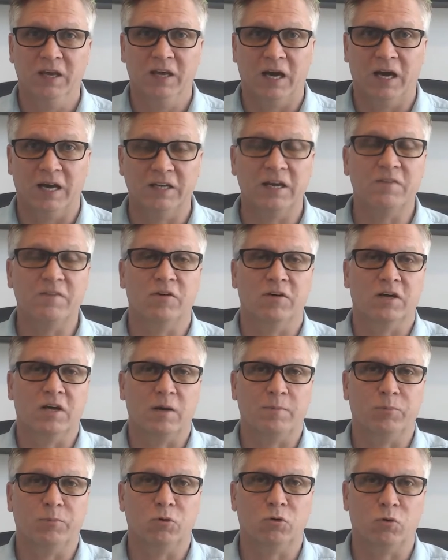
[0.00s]
I have a
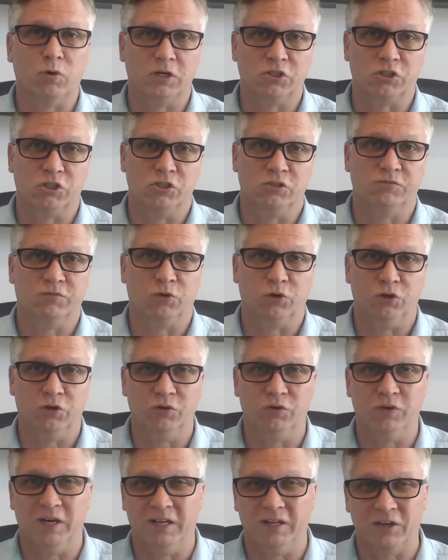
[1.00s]
couple questions for
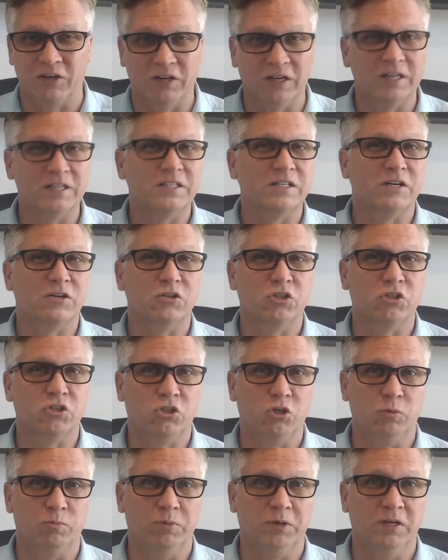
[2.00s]
you, and they're going to sound
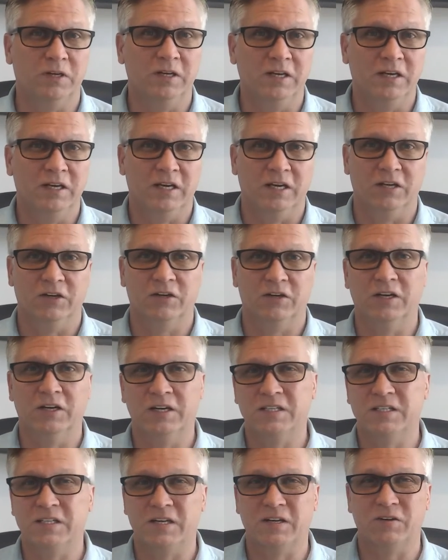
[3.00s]
stupid, and they're going to
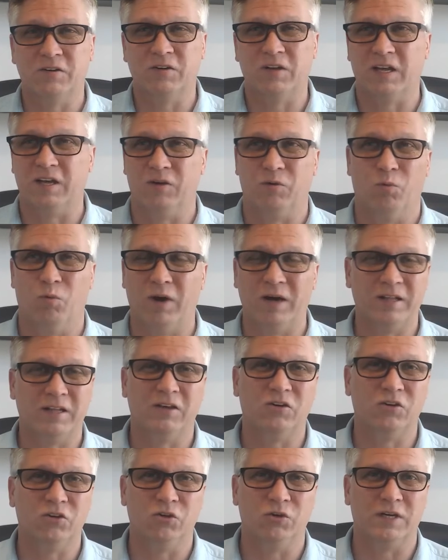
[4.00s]
sound like, why the
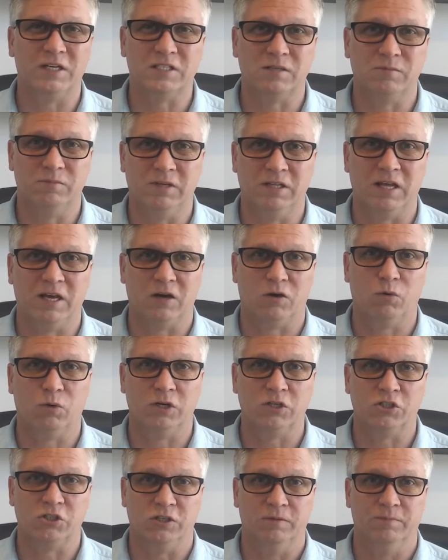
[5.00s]
hell are you asking me that
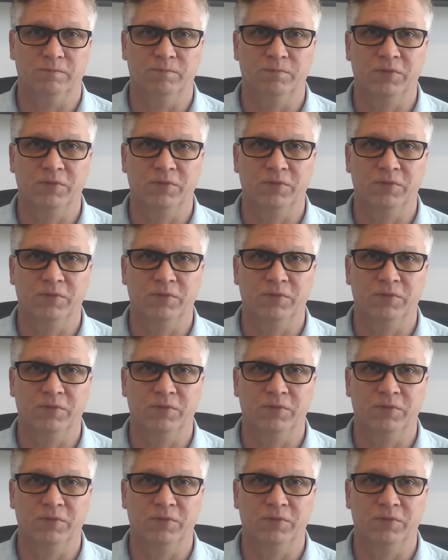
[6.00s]
question?